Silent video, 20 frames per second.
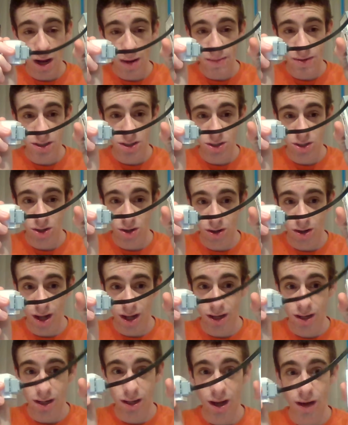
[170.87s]
it to turn on
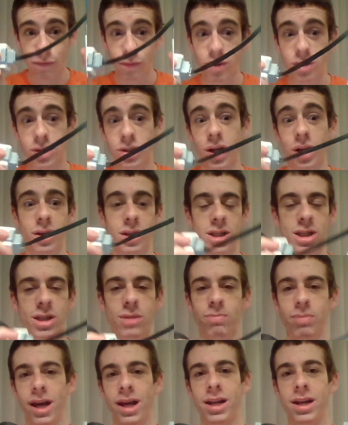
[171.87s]
and off, which I'll
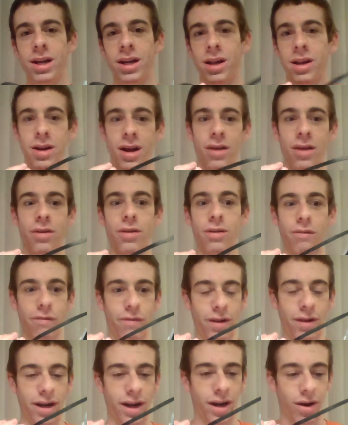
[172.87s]
explain in another
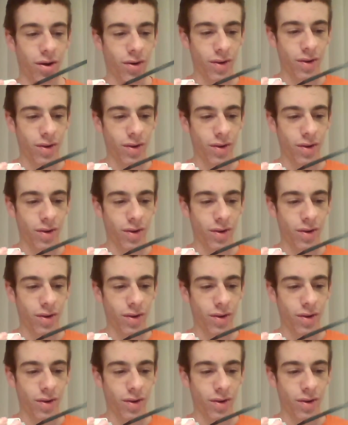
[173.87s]
video.